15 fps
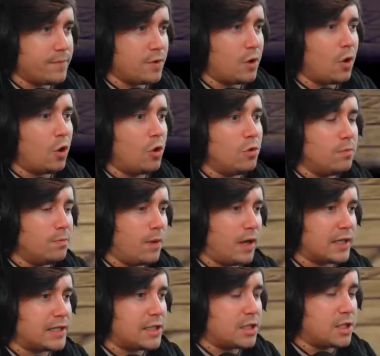Oh
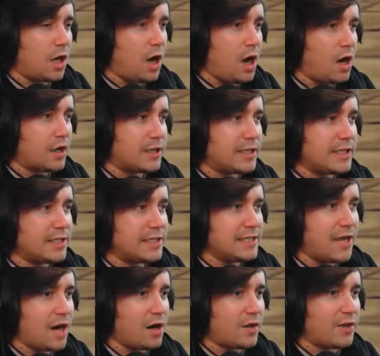my god. He's
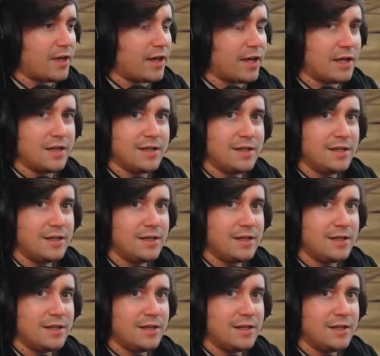out of there.